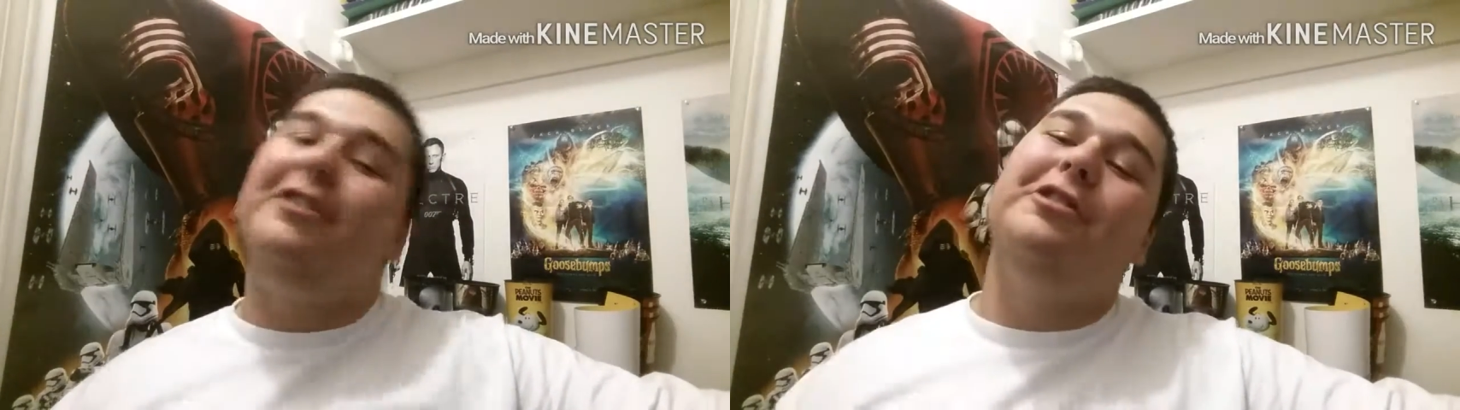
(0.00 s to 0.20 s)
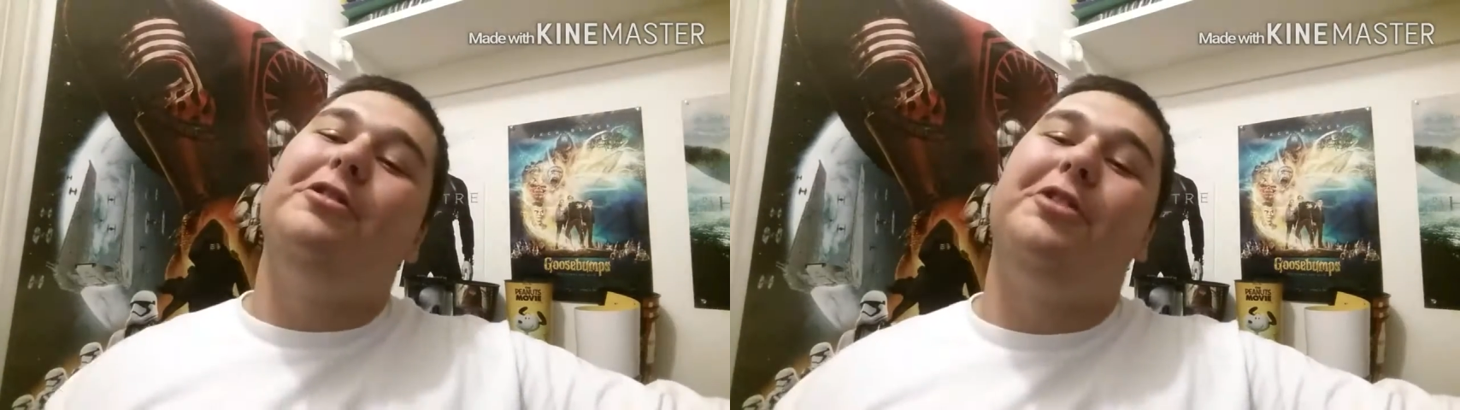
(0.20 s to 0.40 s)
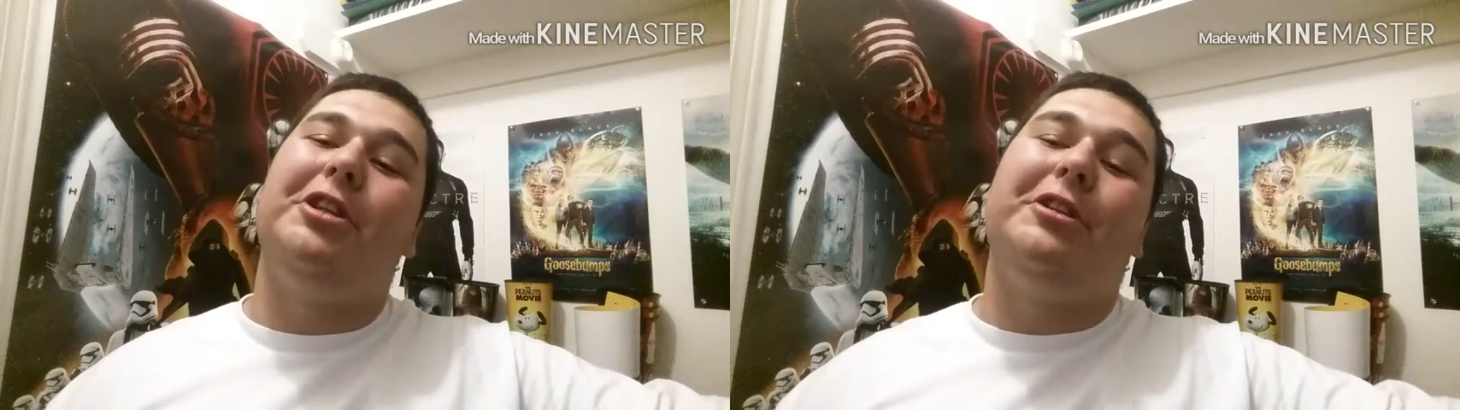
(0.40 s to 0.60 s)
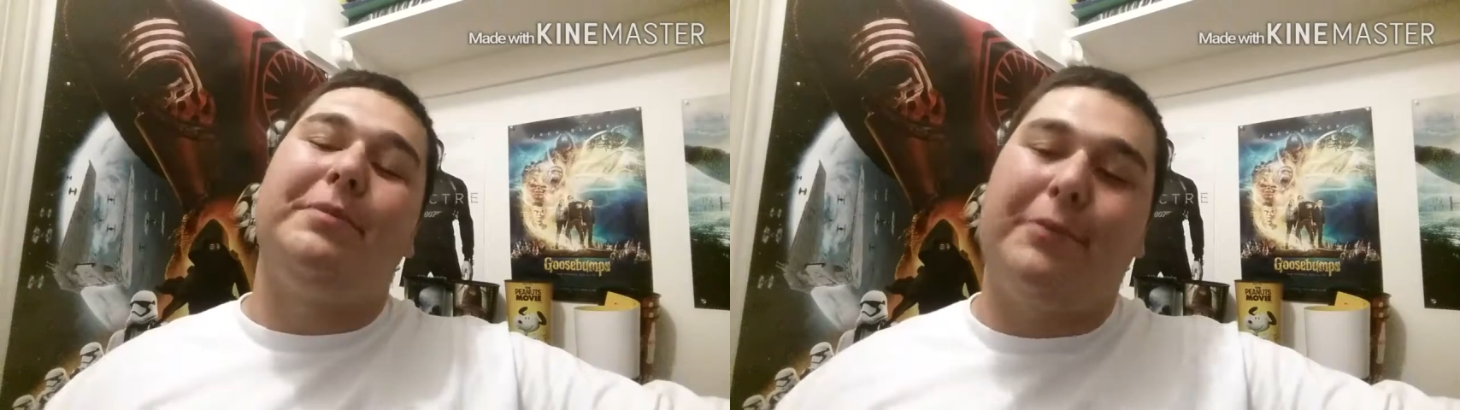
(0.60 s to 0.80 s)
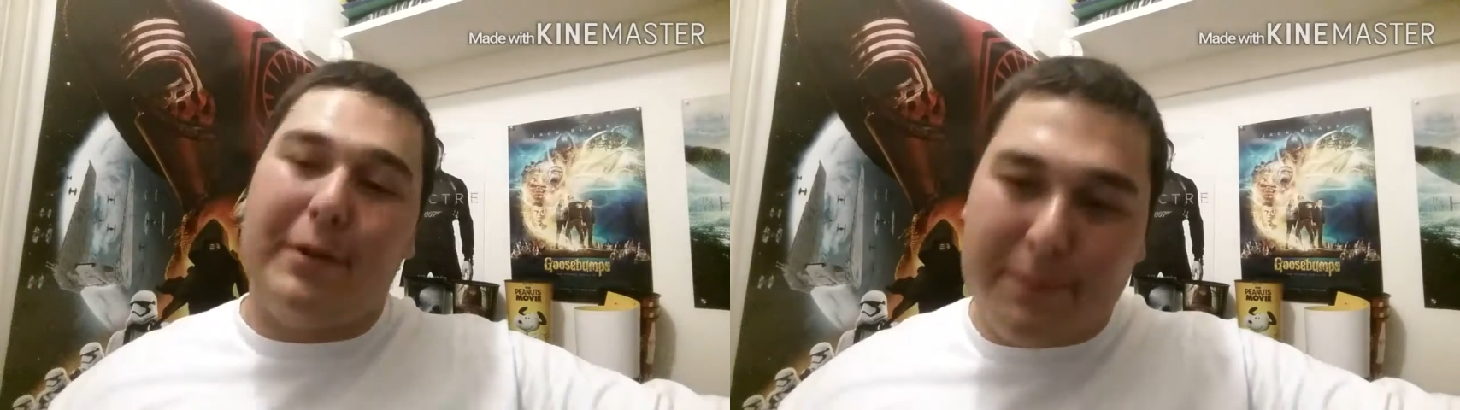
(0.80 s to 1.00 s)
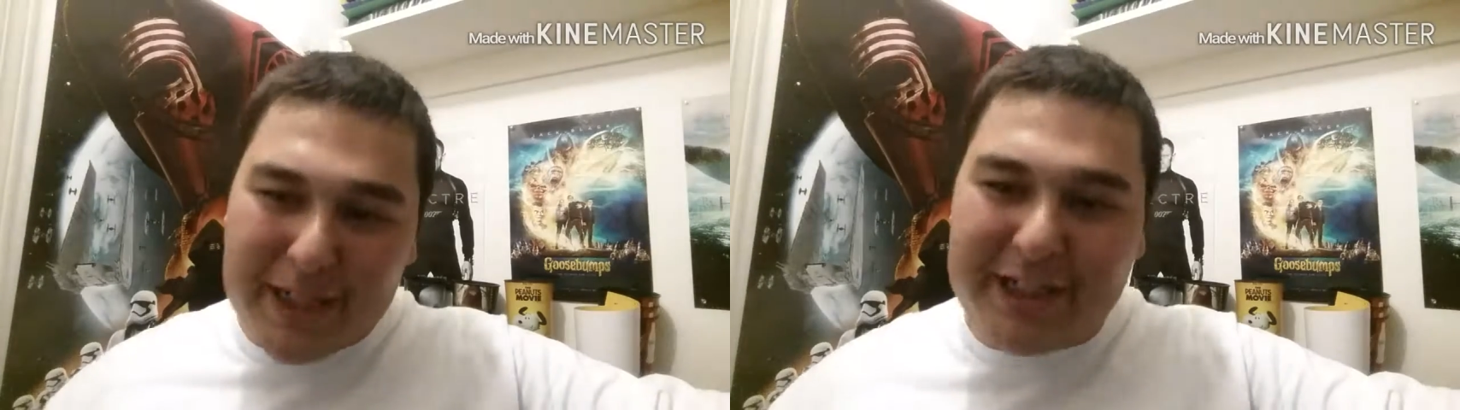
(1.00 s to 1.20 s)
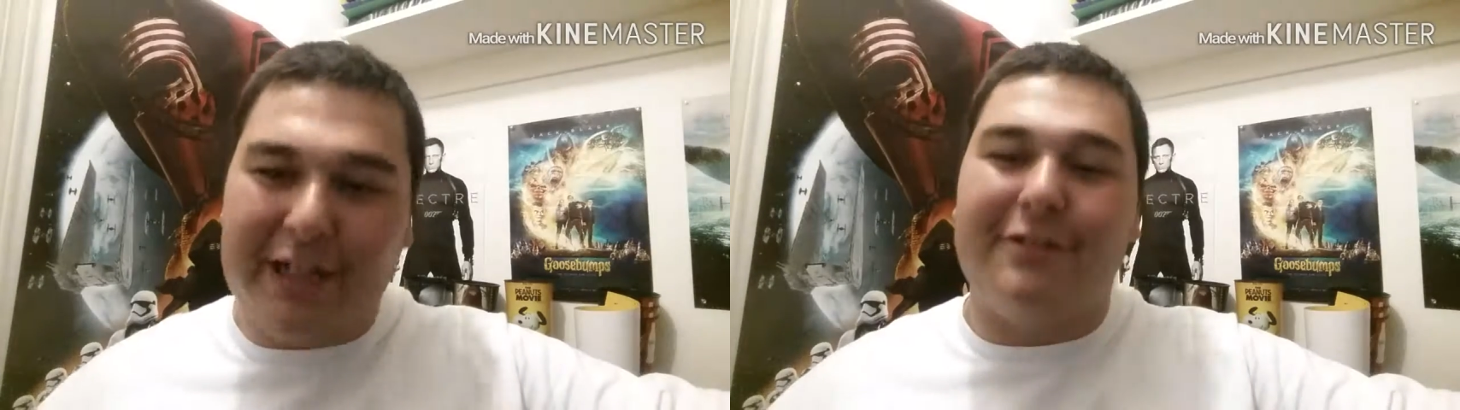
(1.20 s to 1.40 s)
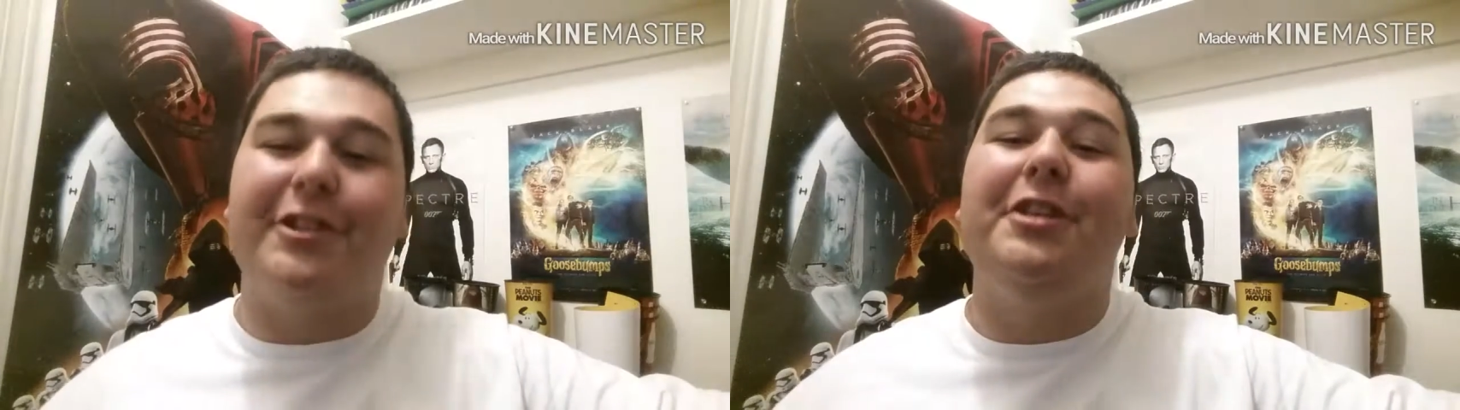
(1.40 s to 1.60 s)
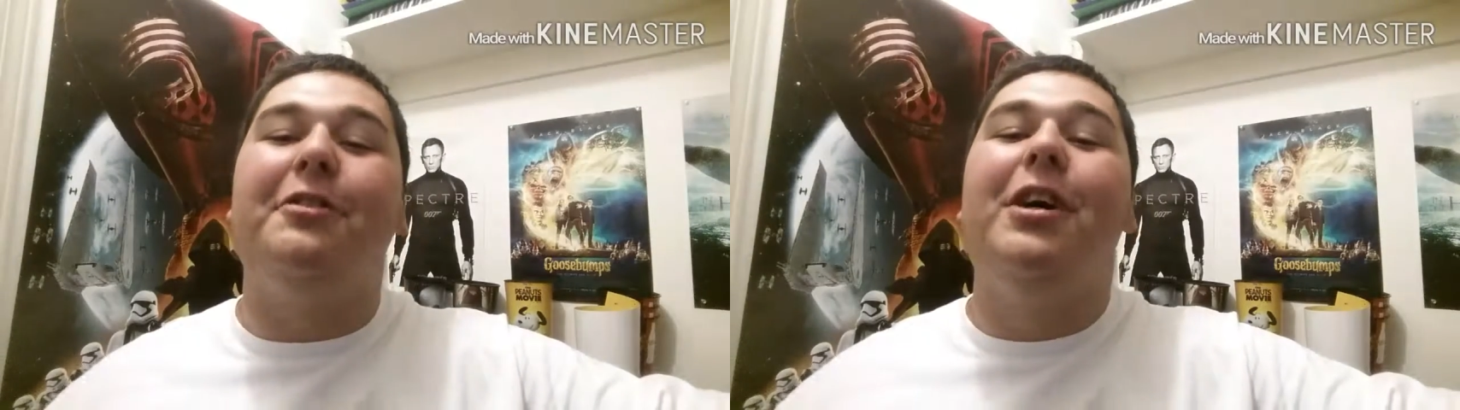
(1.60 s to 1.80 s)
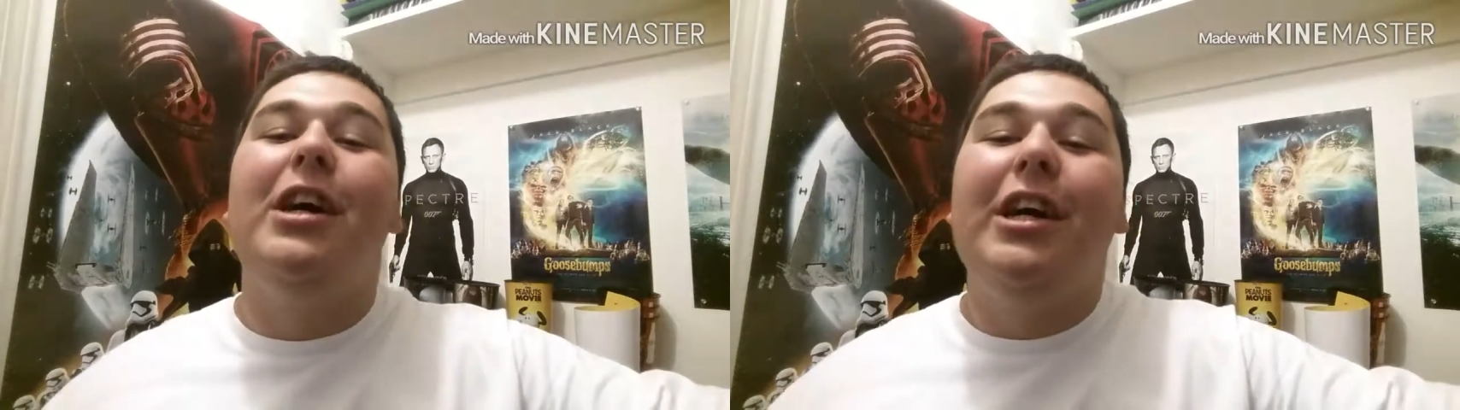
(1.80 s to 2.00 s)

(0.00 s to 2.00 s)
you should subscribe to my channel too,